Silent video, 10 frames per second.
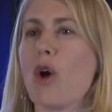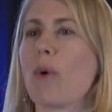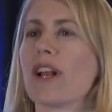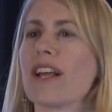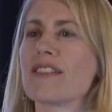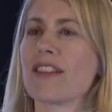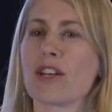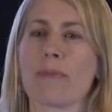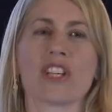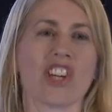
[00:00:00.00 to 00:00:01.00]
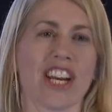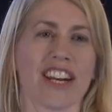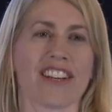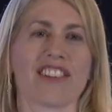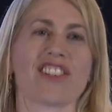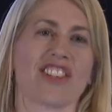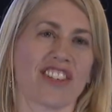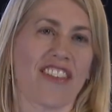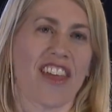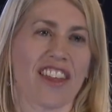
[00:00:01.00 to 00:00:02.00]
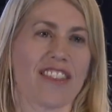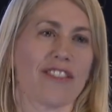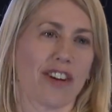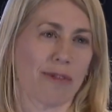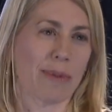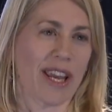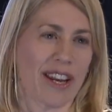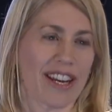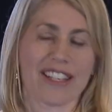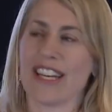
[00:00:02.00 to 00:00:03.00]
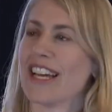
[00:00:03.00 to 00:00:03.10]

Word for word: Well, it's a little bit cheating because I just said that in the very beginning.